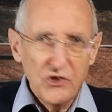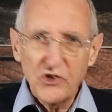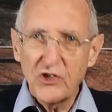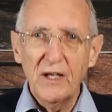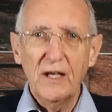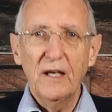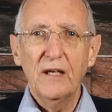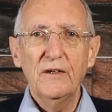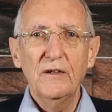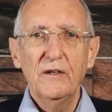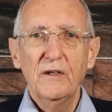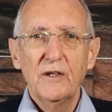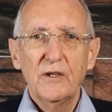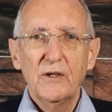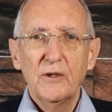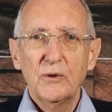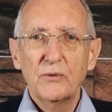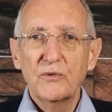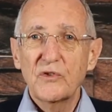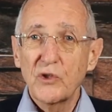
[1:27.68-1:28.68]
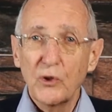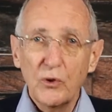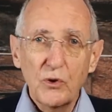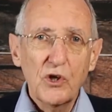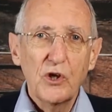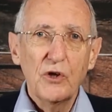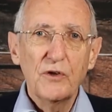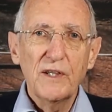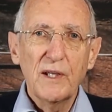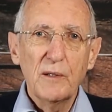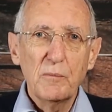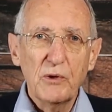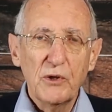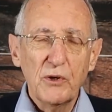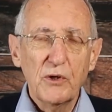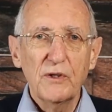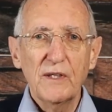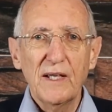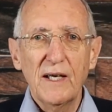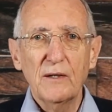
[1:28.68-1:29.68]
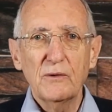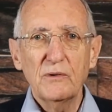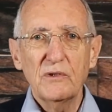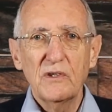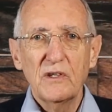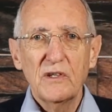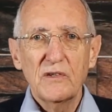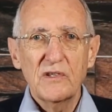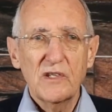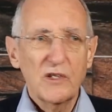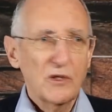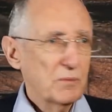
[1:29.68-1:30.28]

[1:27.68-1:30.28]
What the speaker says: and burnout can set in overnight.